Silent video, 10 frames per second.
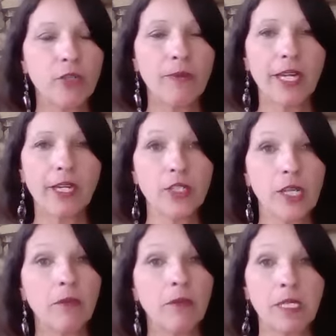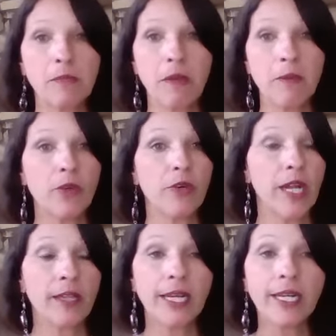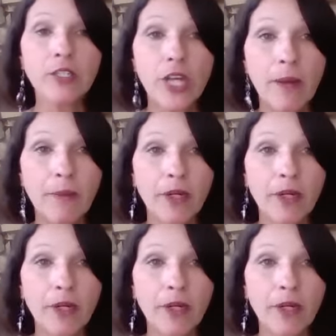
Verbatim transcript: you buy your supplements. Maybe you're an online shopper.